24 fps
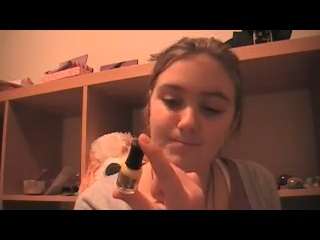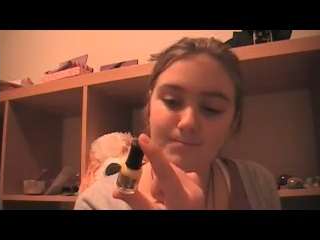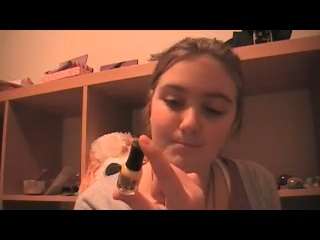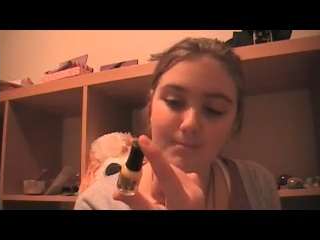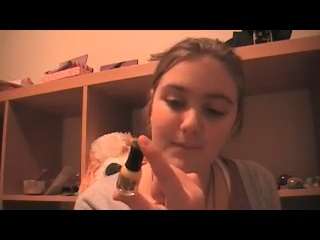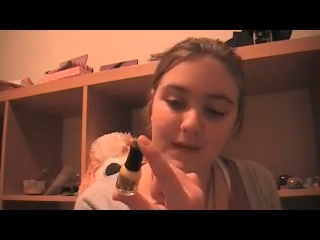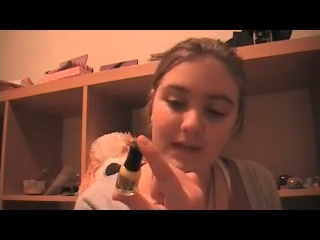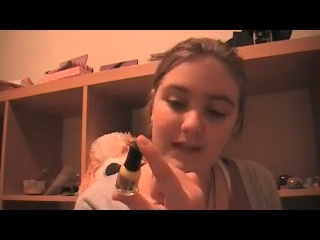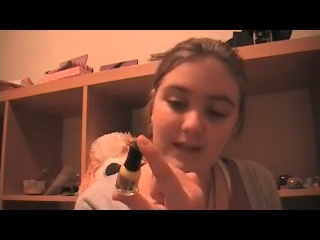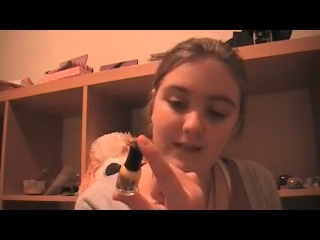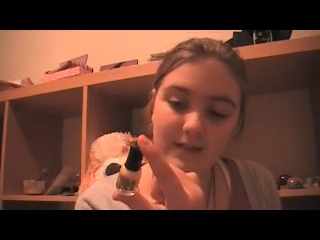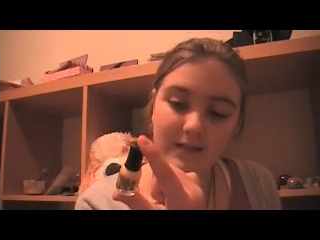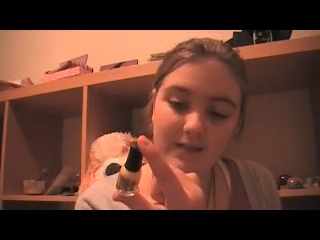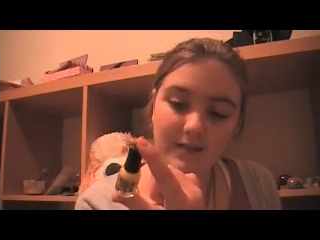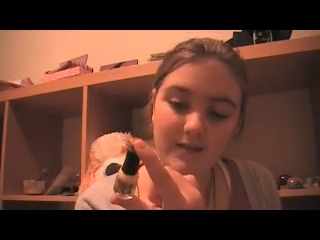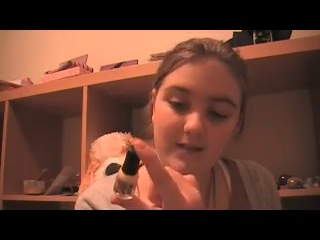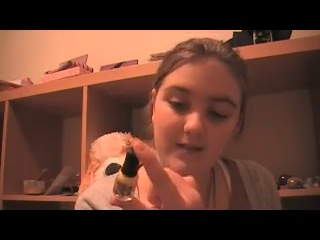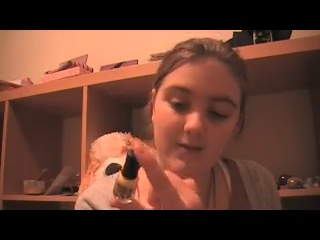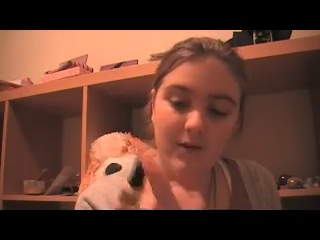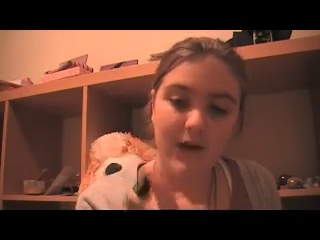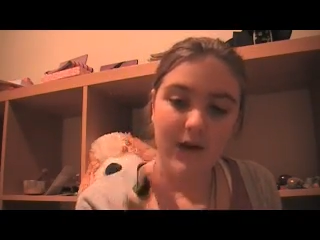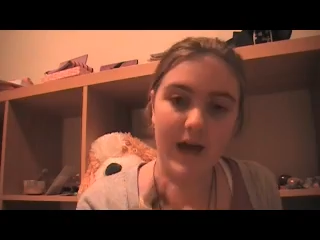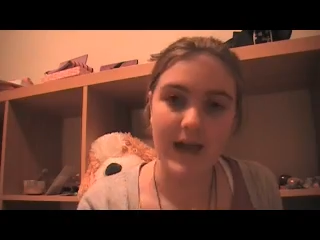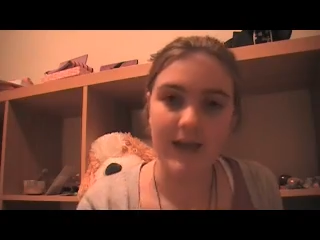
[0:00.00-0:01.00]
mils
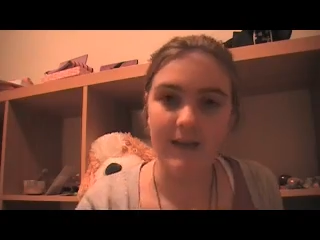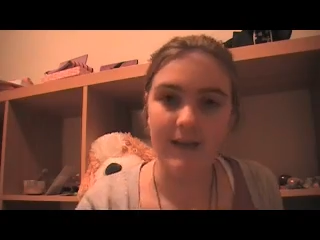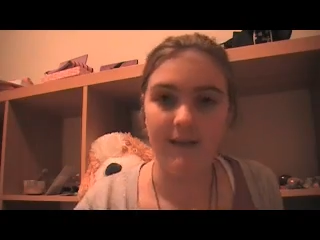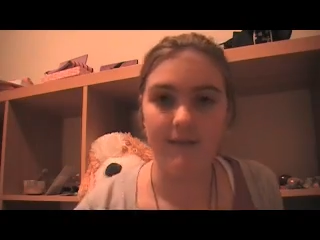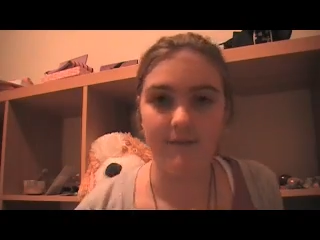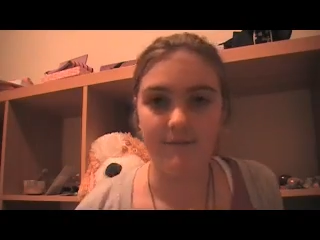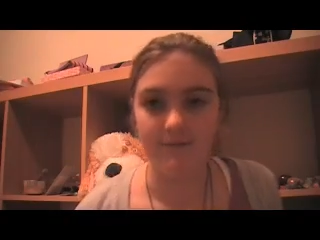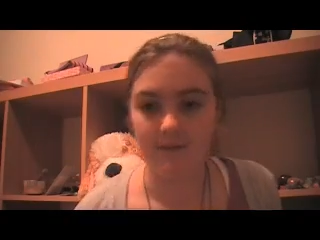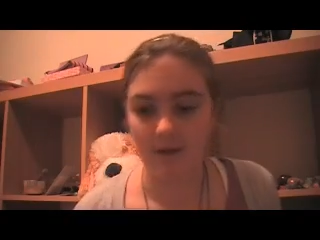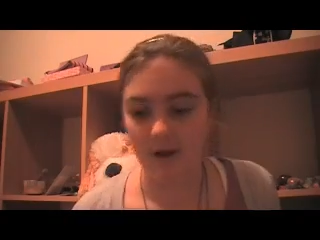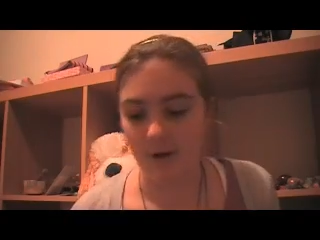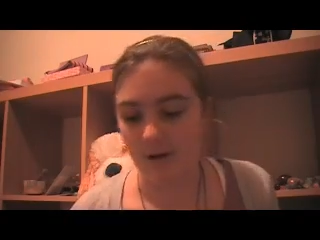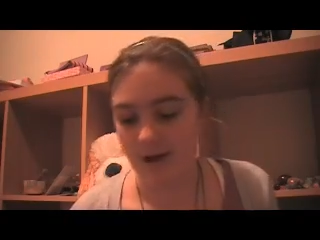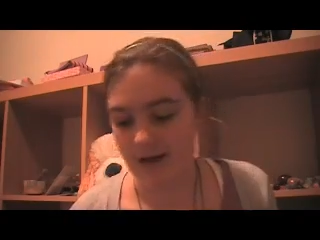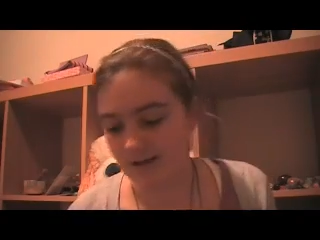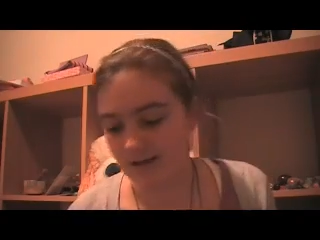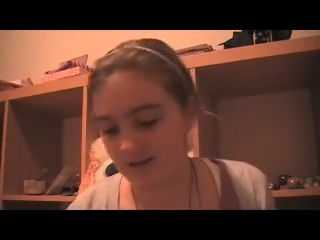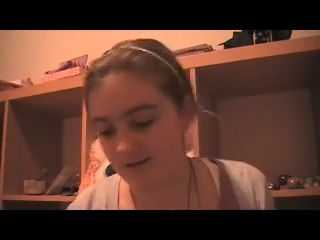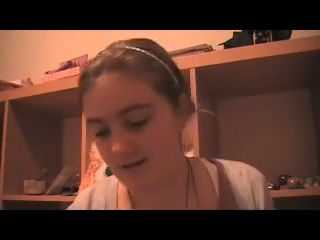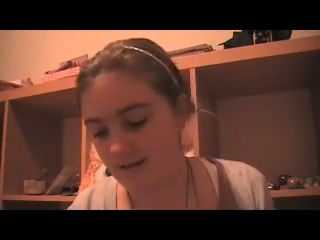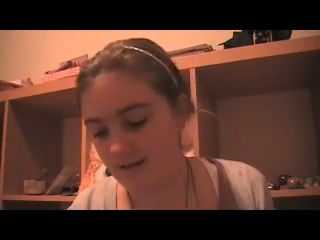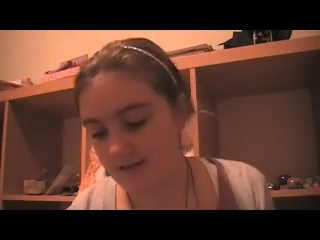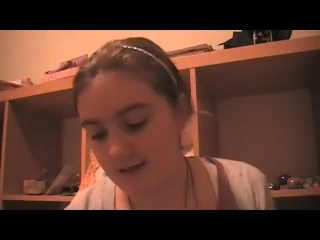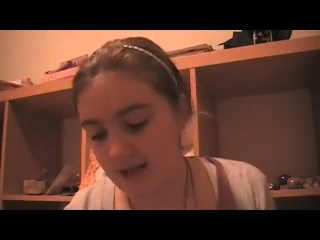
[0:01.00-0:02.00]
or 18 flow
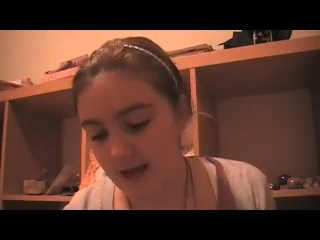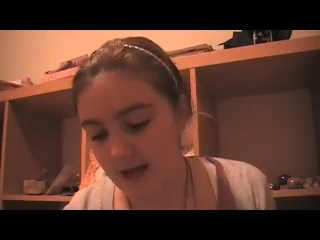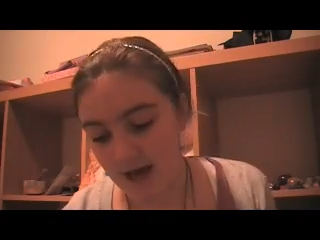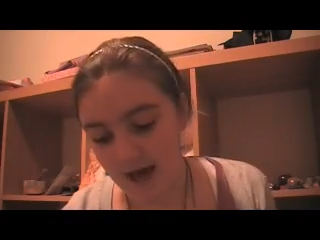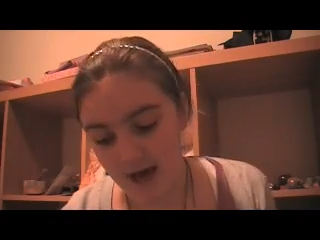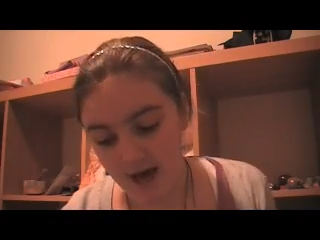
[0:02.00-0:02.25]
ounces,